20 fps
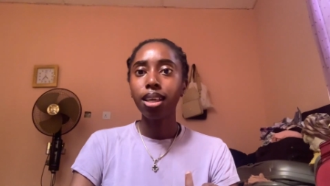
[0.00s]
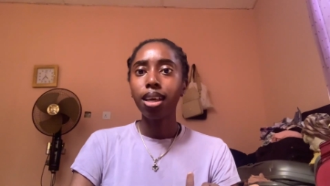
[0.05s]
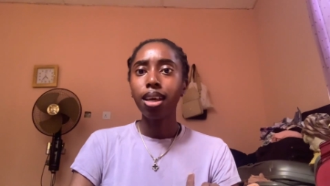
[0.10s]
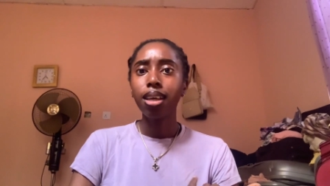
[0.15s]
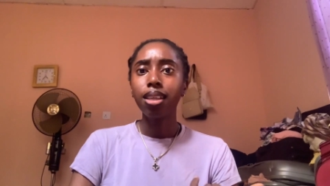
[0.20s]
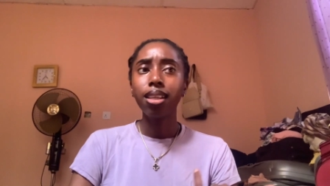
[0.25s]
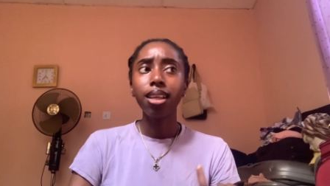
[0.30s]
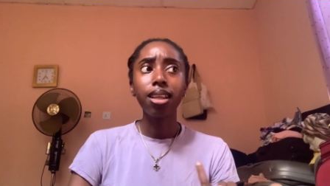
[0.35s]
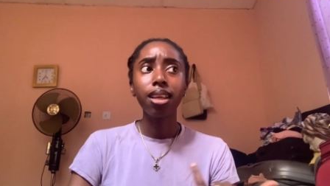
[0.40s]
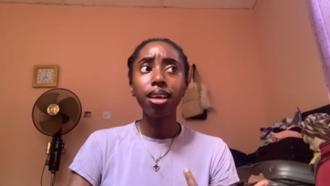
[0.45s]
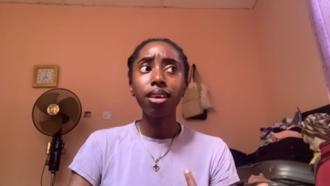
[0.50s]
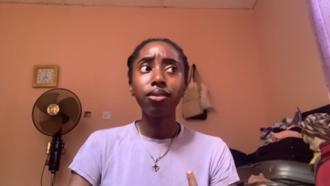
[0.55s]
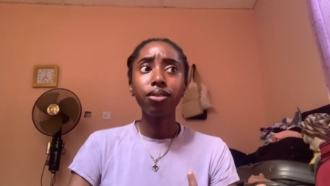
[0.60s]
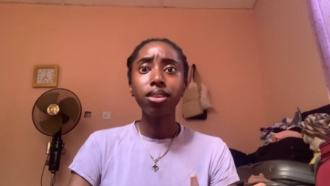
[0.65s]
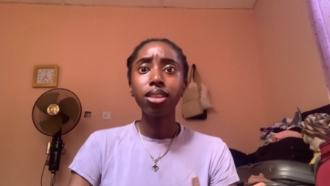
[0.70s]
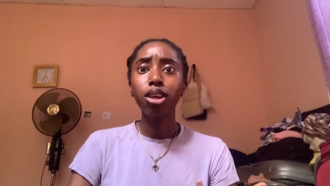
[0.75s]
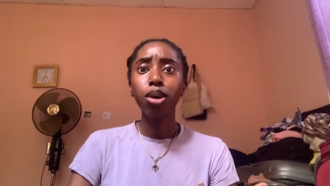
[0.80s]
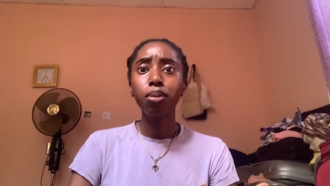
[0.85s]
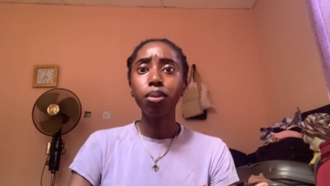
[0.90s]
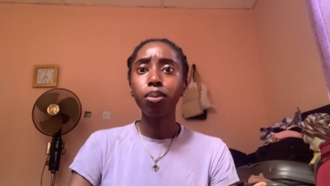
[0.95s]
They didn't even
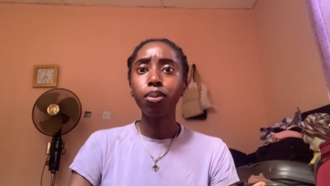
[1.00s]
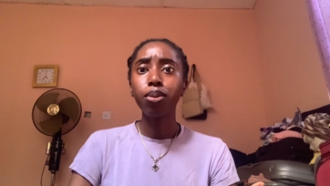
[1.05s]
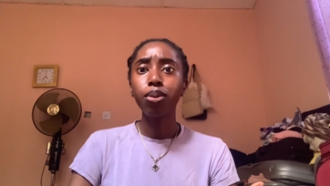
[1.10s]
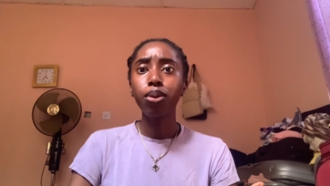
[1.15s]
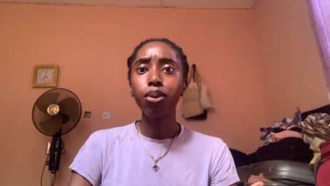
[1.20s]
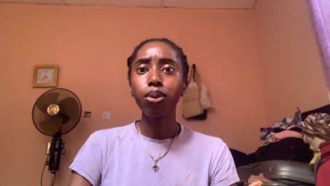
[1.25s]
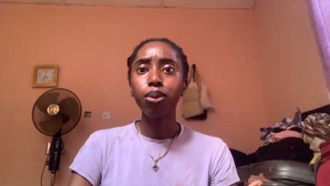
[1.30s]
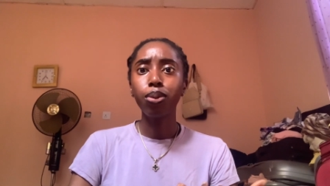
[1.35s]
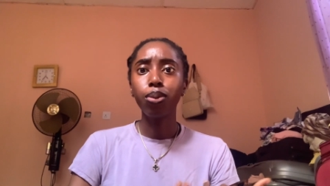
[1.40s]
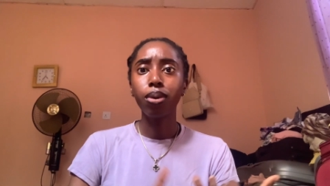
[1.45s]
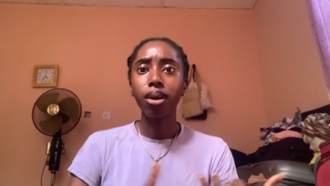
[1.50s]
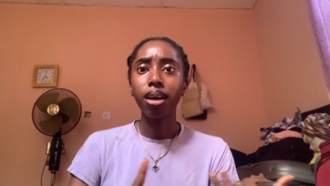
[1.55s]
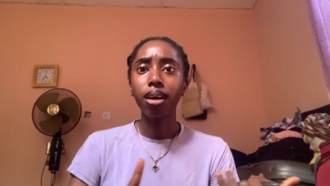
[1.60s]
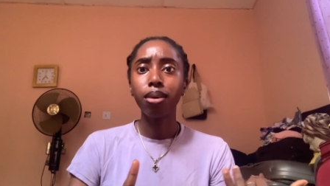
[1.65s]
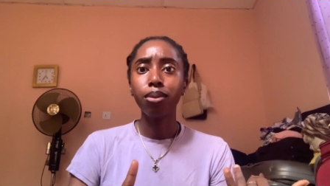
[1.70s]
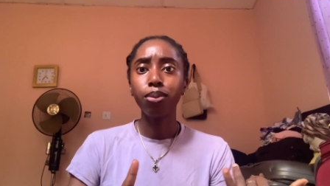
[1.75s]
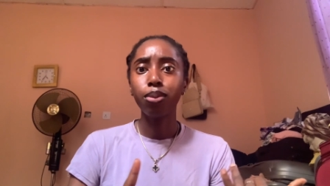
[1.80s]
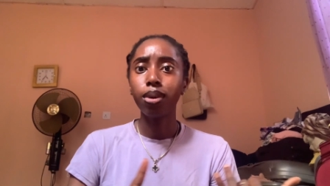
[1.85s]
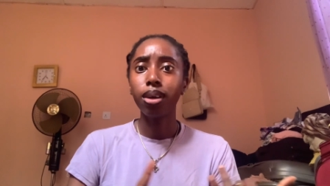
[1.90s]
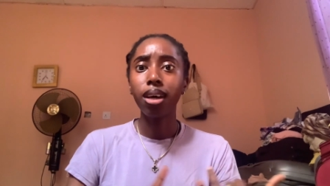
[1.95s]
tell people, oh, what
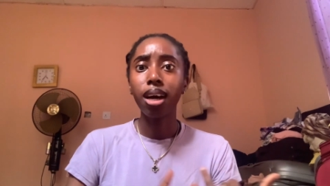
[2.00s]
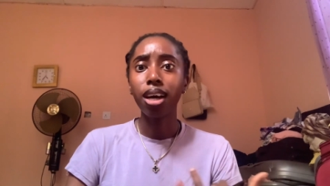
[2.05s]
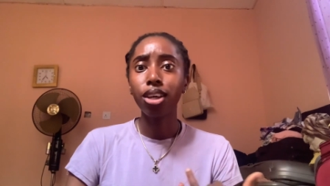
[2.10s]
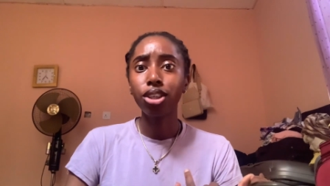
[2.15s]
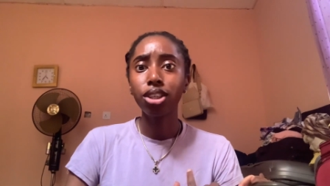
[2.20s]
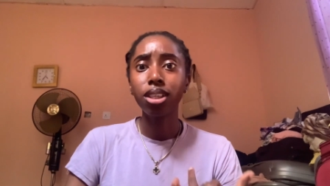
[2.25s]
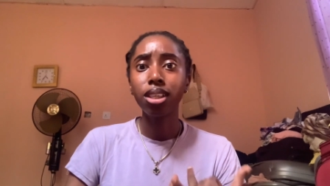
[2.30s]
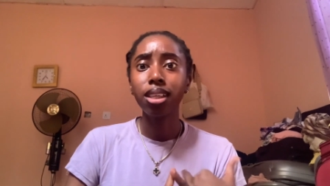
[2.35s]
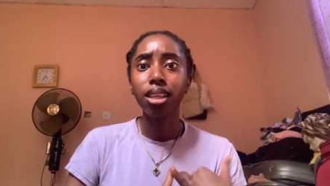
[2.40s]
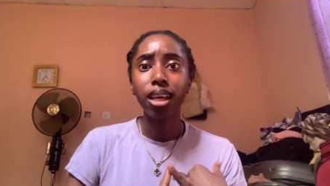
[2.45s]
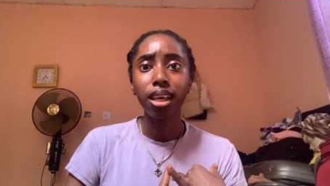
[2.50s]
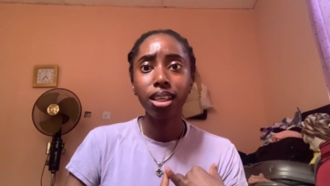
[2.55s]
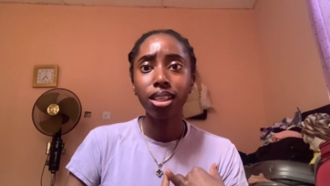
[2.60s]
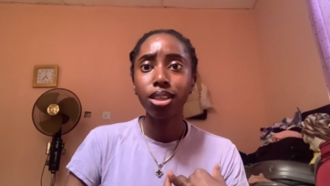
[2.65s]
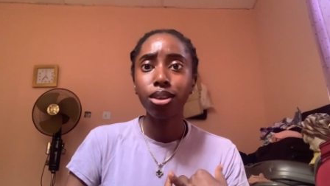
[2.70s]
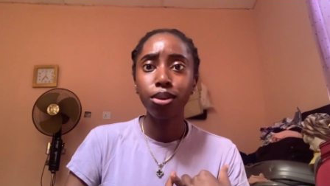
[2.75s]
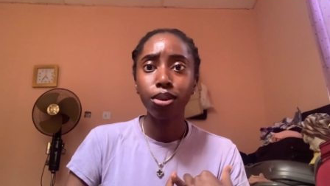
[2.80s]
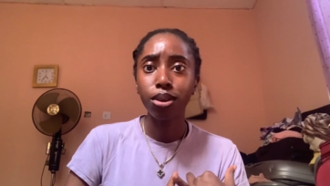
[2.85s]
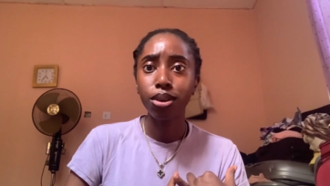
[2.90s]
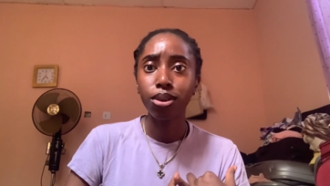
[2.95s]
we're actually like
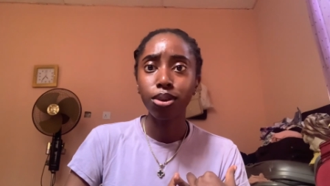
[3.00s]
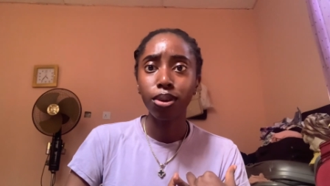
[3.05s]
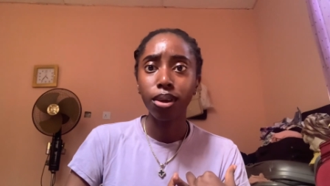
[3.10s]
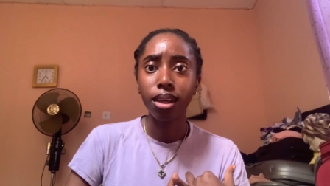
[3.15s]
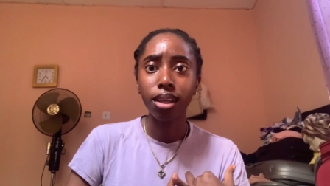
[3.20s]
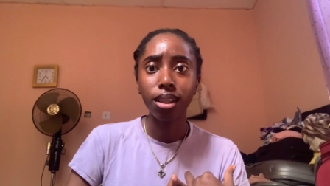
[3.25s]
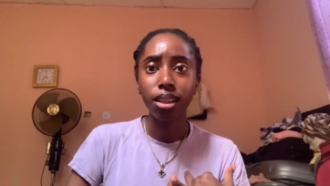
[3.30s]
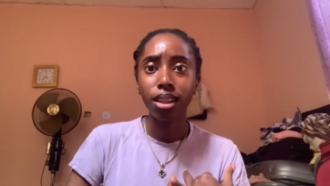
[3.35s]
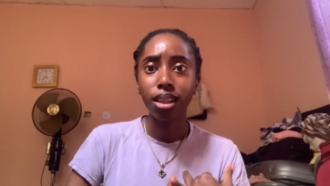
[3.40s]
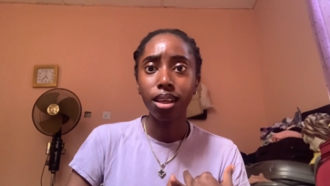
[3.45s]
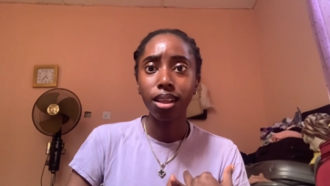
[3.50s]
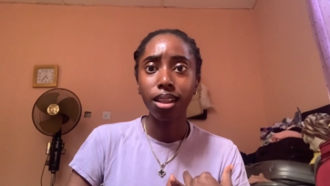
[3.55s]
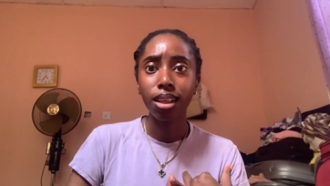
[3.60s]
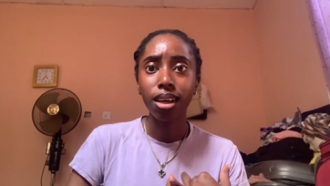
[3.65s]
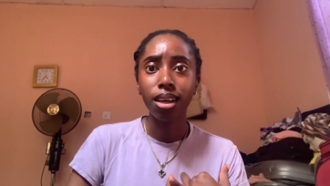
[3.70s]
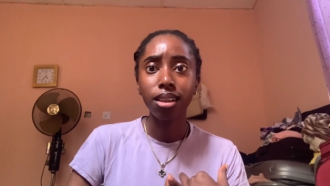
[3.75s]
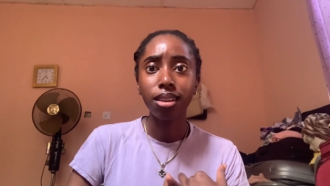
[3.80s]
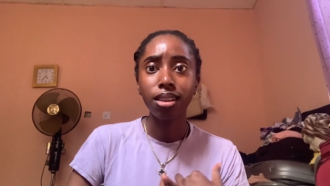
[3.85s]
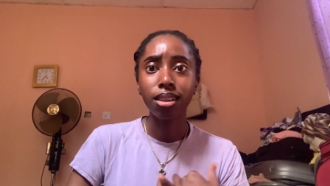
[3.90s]
serious or anything like that.